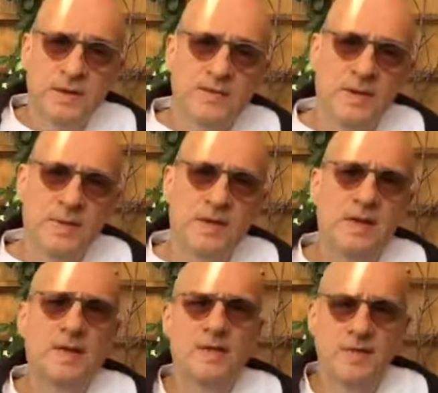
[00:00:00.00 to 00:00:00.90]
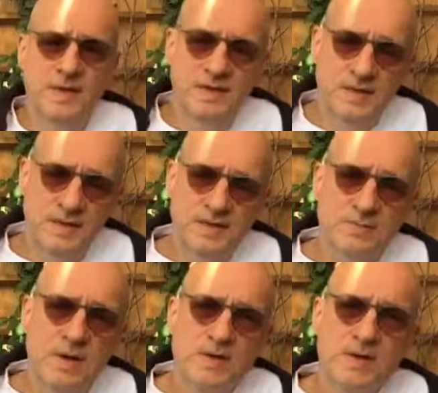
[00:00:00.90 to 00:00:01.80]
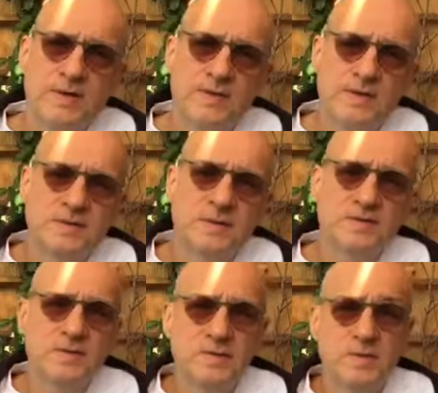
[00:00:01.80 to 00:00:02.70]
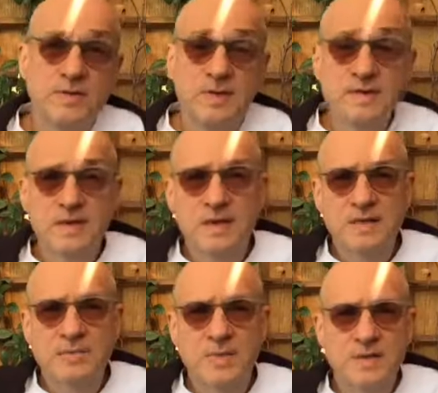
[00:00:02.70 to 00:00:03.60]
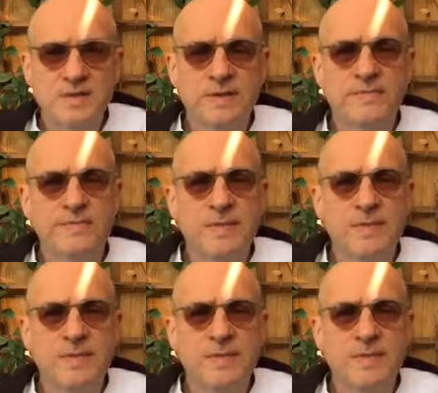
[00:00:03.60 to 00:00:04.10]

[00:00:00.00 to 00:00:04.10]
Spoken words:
from an inauthentic expression of ourselves to an authentic expression.